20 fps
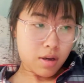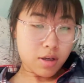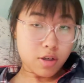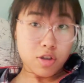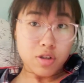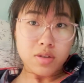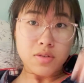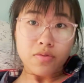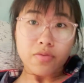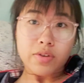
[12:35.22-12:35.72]

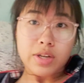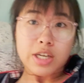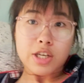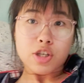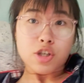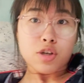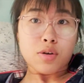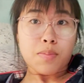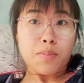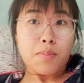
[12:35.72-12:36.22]
just
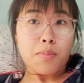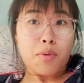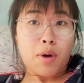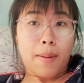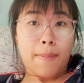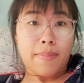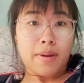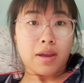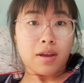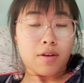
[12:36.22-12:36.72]
finished
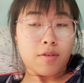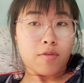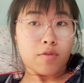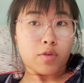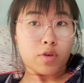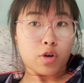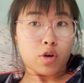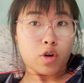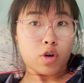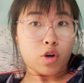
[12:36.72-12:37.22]
prepping
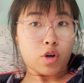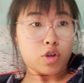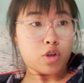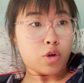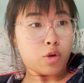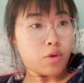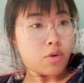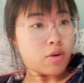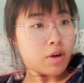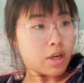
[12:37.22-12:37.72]
for
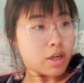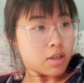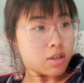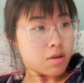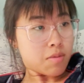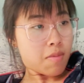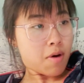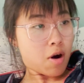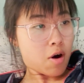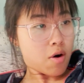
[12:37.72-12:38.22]
tutoring
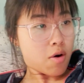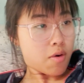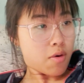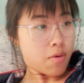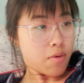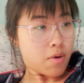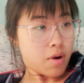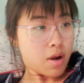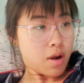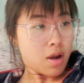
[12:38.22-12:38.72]

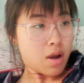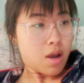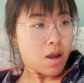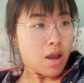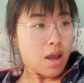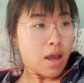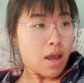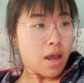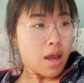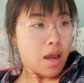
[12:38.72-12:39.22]
tomorrow,
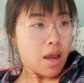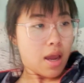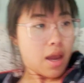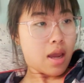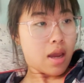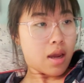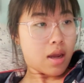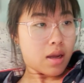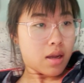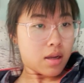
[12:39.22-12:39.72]

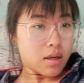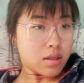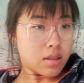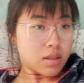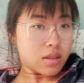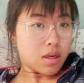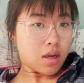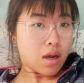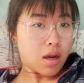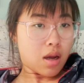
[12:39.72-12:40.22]
and
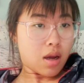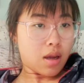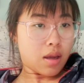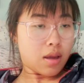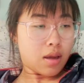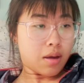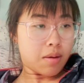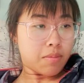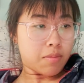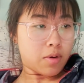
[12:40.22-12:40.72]
I
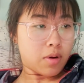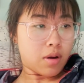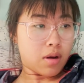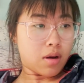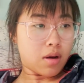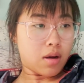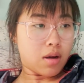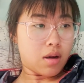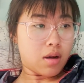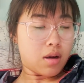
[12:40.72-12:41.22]
am
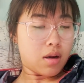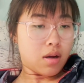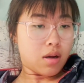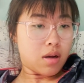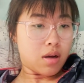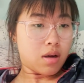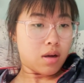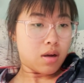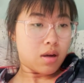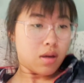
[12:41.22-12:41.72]

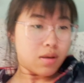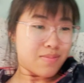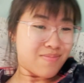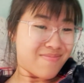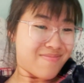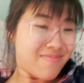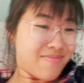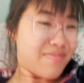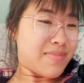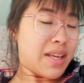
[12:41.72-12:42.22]

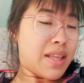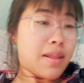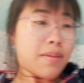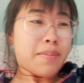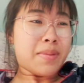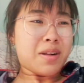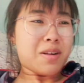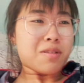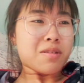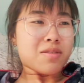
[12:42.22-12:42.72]
in the
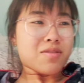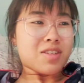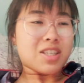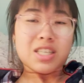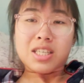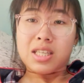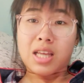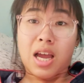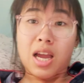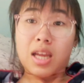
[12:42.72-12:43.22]
middle of
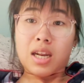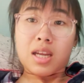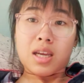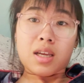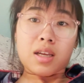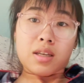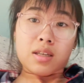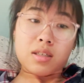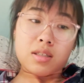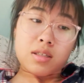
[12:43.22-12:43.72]

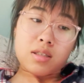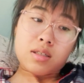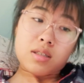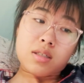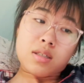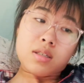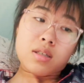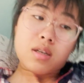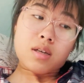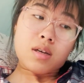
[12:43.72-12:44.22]
designing
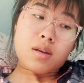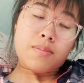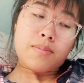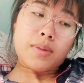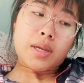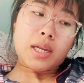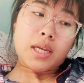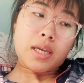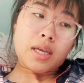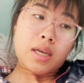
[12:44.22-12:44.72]
a
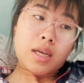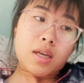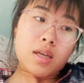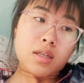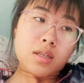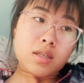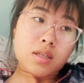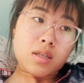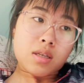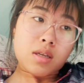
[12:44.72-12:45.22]
mini
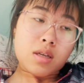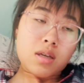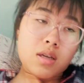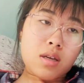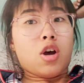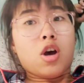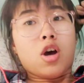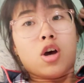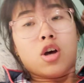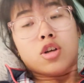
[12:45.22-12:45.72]
kit,
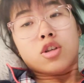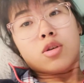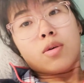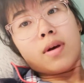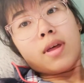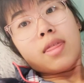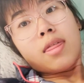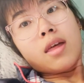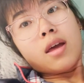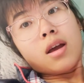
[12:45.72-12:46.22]
so I
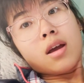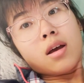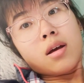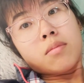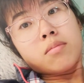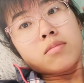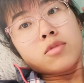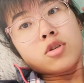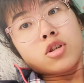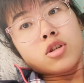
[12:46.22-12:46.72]
think
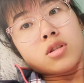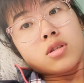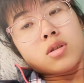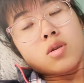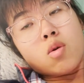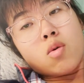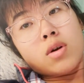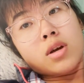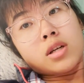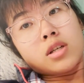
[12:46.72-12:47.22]
I'm just
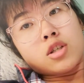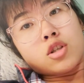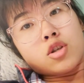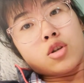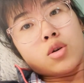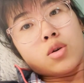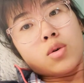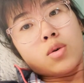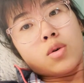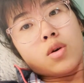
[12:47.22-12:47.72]
going
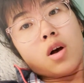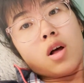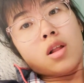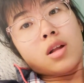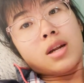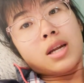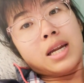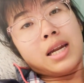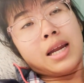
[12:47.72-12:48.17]
to call it a